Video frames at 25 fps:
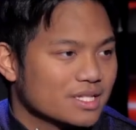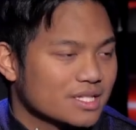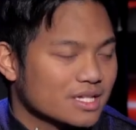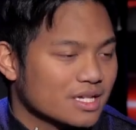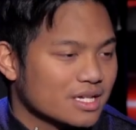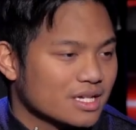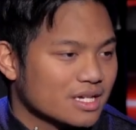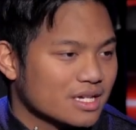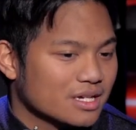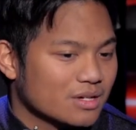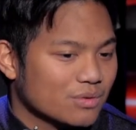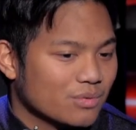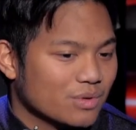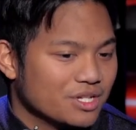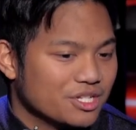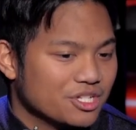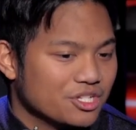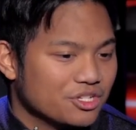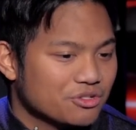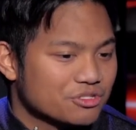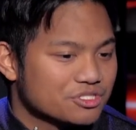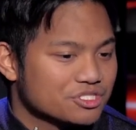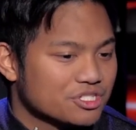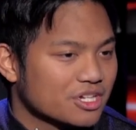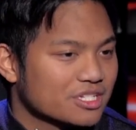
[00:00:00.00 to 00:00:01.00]
uh, when did
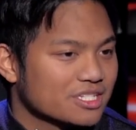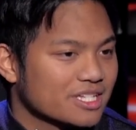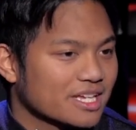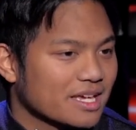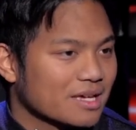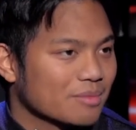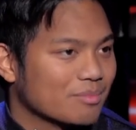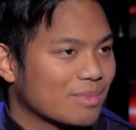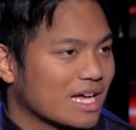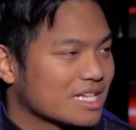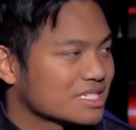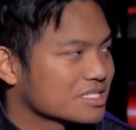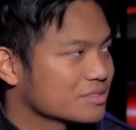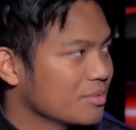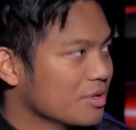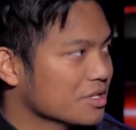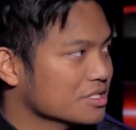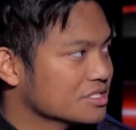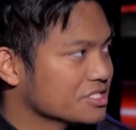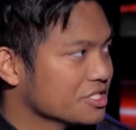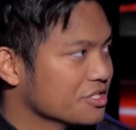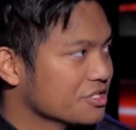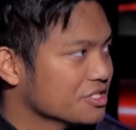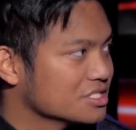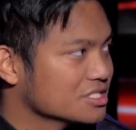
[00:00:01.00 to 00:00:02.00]
you start taking basketball
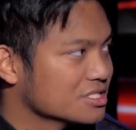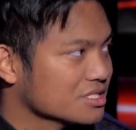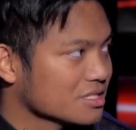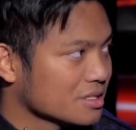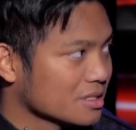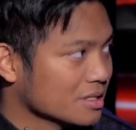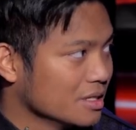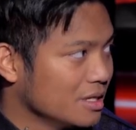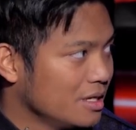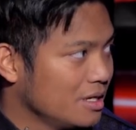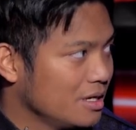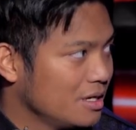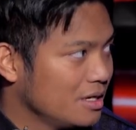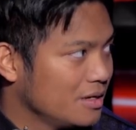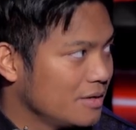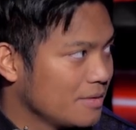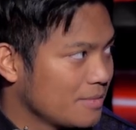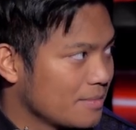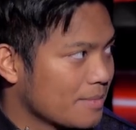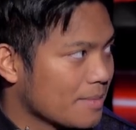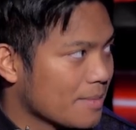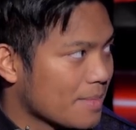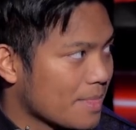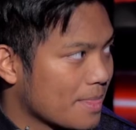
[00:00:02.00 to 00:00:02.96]
seriously? Uh,